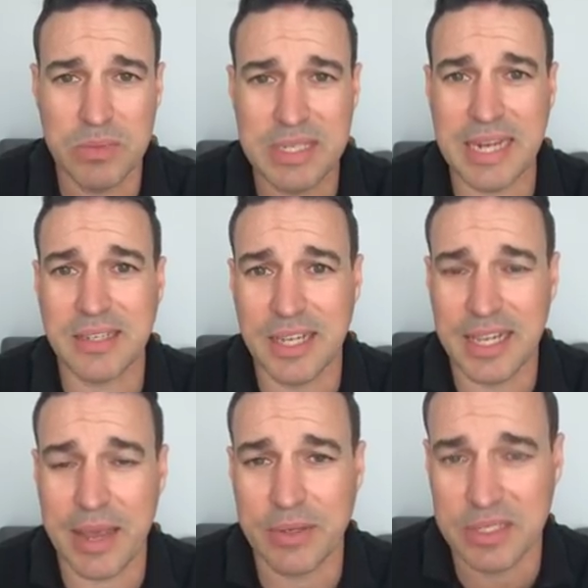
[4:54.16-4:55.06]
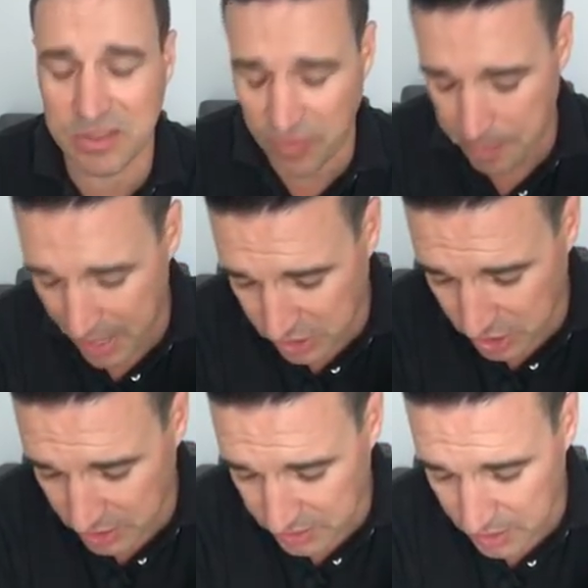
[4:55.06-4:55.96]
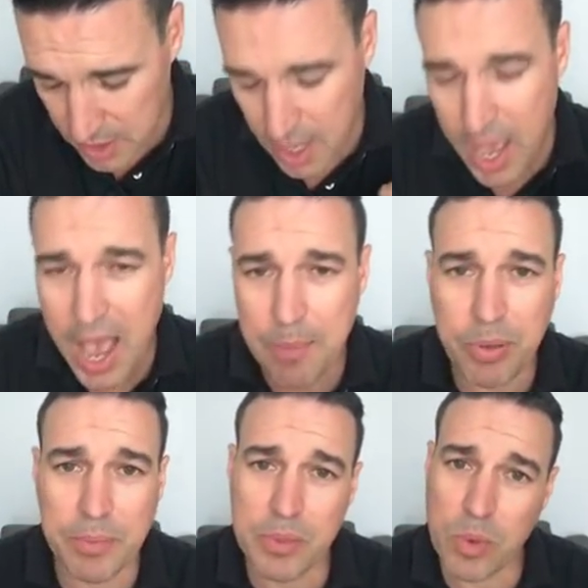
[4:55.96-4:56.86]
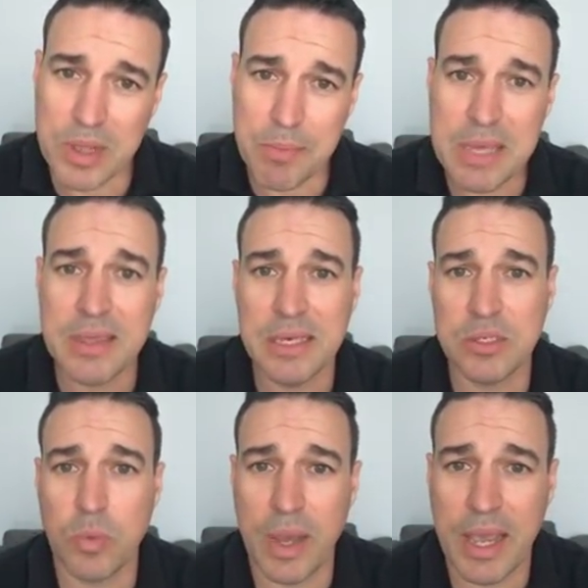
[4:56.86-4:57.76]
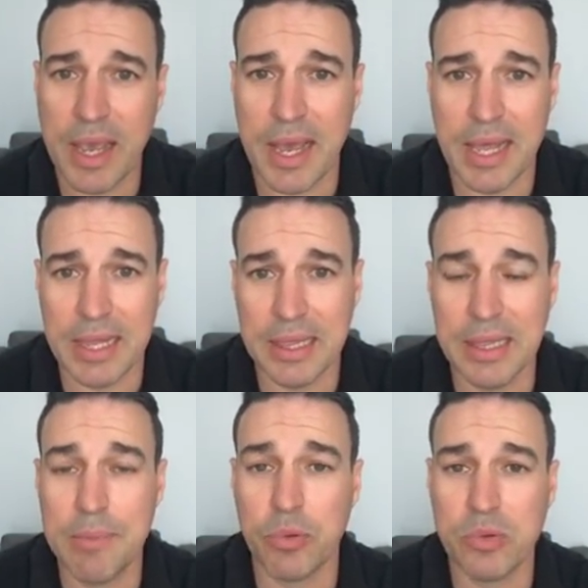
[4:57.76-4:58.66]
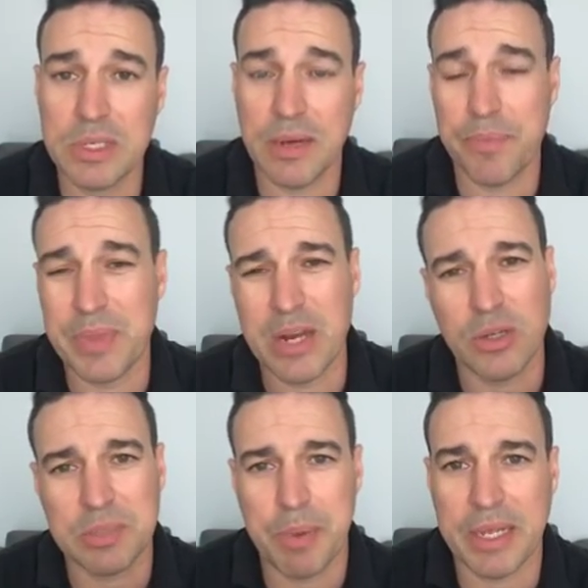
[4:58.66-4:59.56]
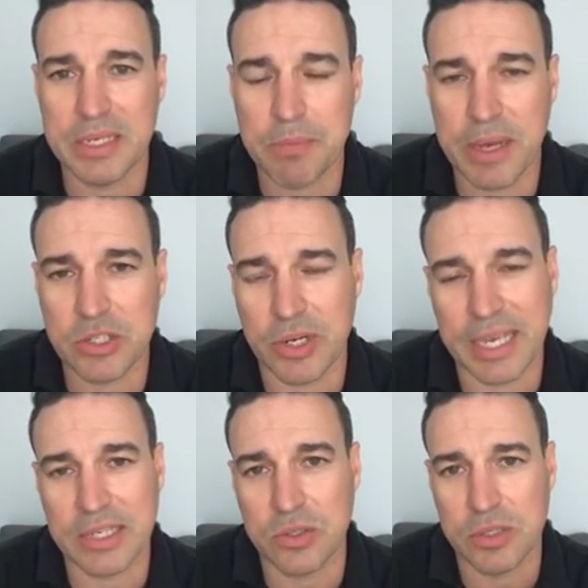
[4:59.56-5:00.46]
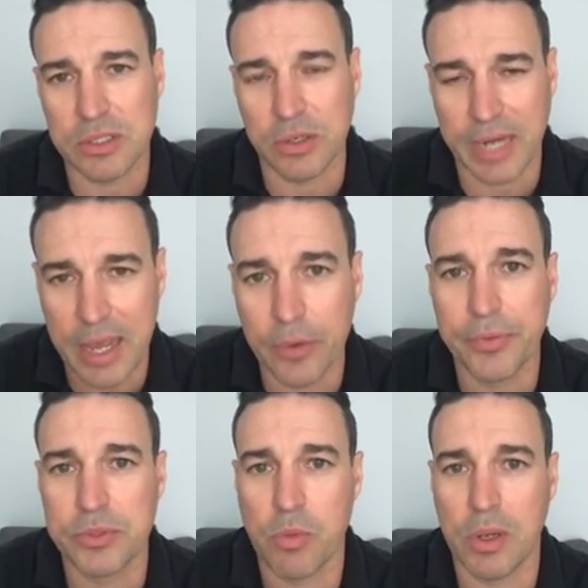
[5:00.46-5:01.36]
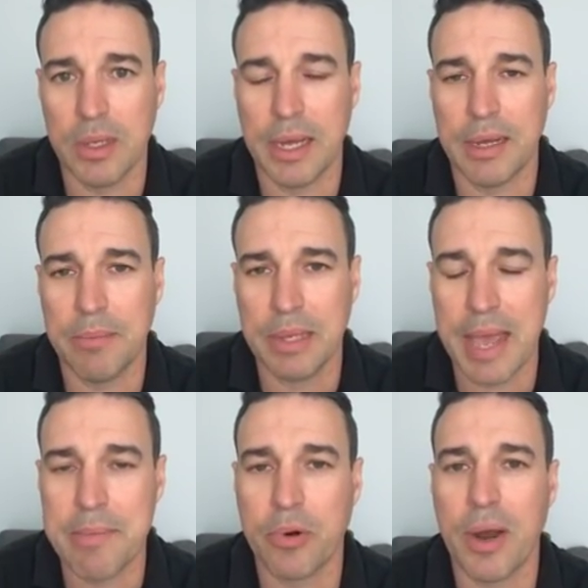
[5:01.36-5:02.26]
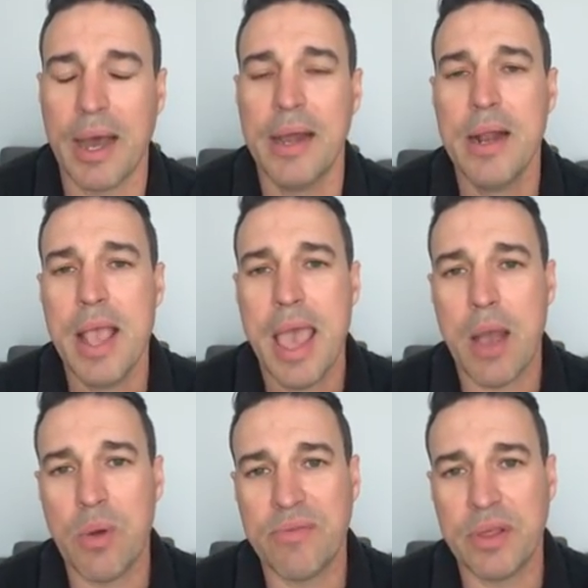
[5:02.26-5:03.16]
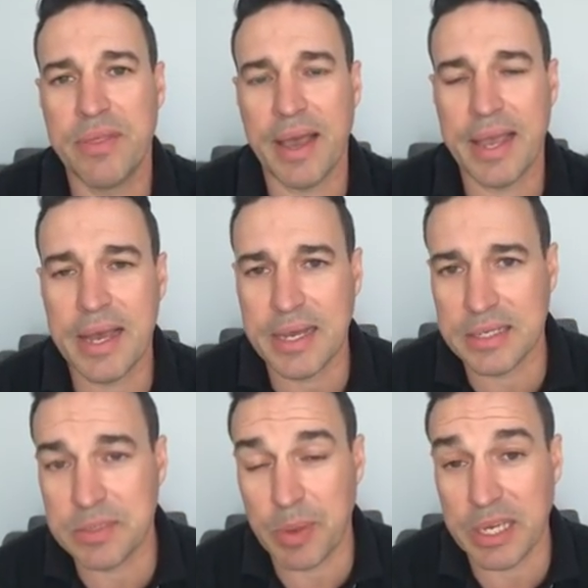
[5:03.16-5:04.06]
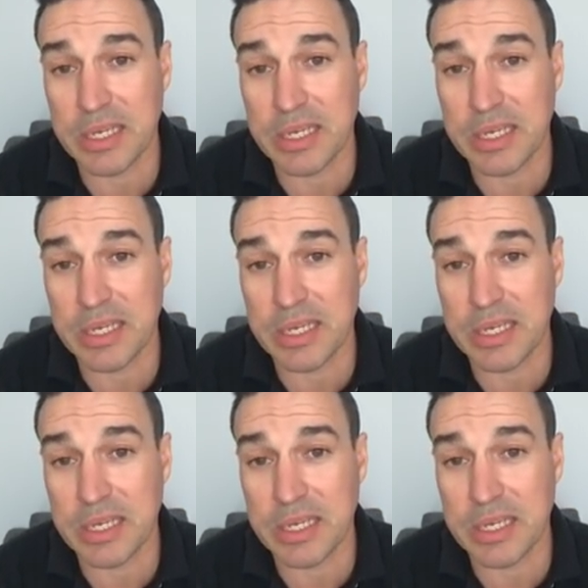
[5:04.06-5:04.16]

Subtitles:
dental allowances for pensioners. Probably one of the big things where Liberal, they're not spending as much, I guess, on health as what Labor are. However, they are spending